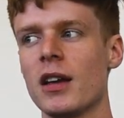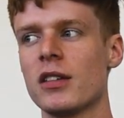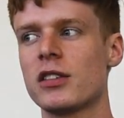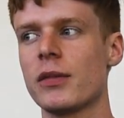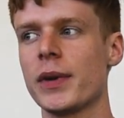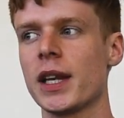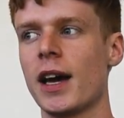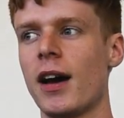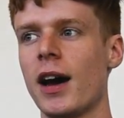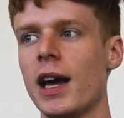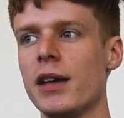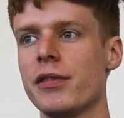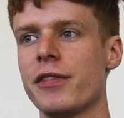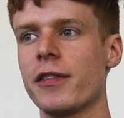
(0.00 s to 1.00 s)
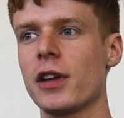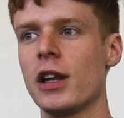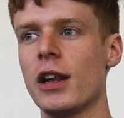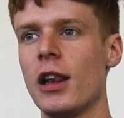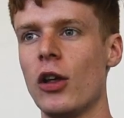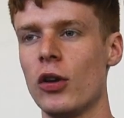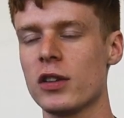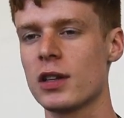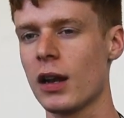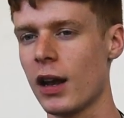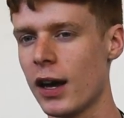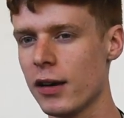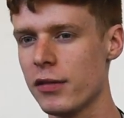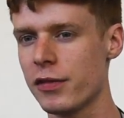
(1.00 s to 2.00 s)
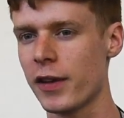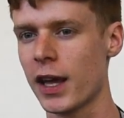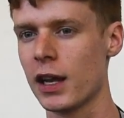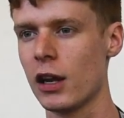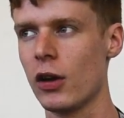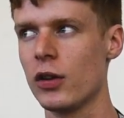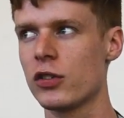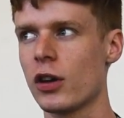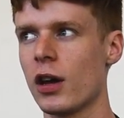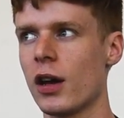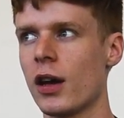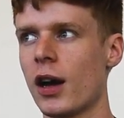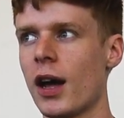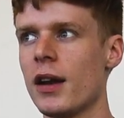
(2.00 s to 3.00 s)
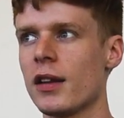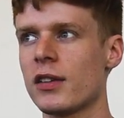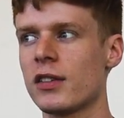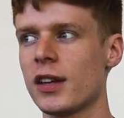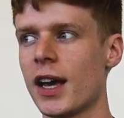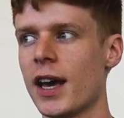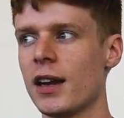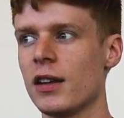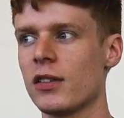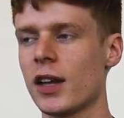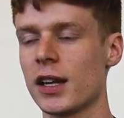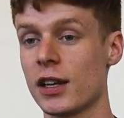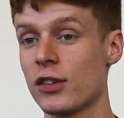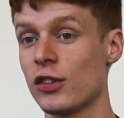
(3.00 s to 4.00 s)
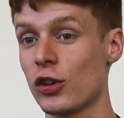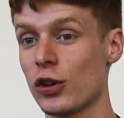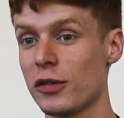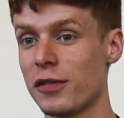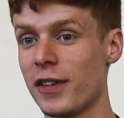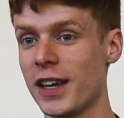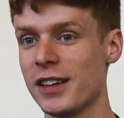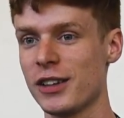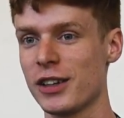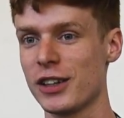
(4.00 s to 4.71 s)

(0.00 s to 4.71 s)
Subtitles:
something that I've learned to love and learned to understand is like, this is a good thing.